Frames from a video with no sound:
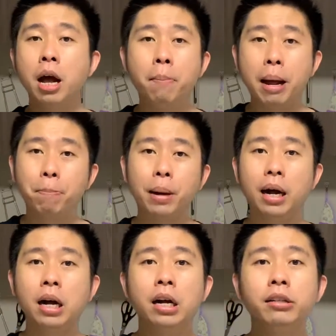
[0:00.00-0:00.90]

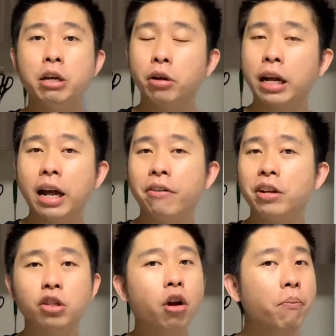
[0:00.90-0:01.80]
pepper that you can have.
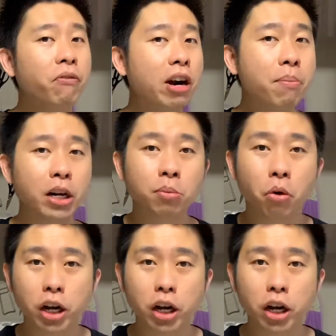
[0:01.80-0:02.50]
It's not very much more